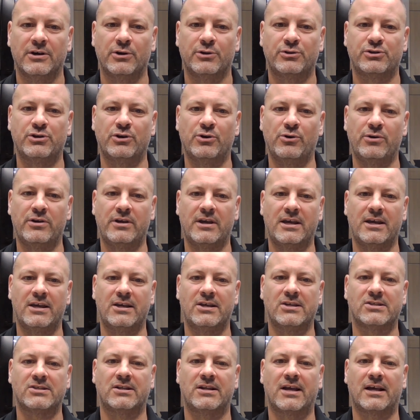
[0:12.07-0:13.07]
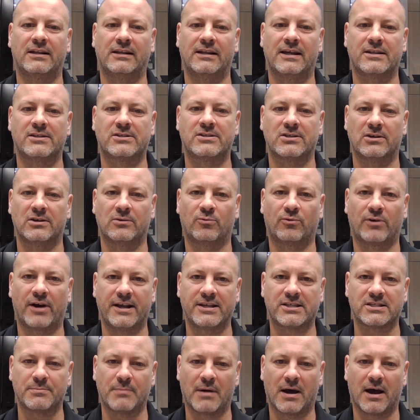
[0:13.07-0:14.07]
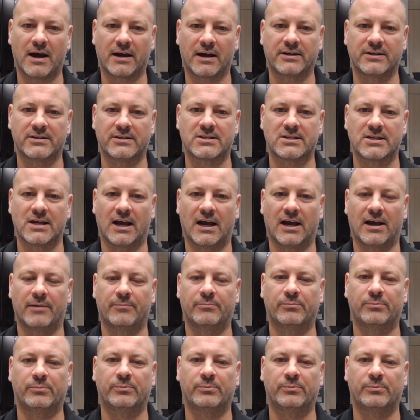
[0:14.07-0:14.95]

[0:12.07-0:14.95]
two years, and that led to rates markets uh,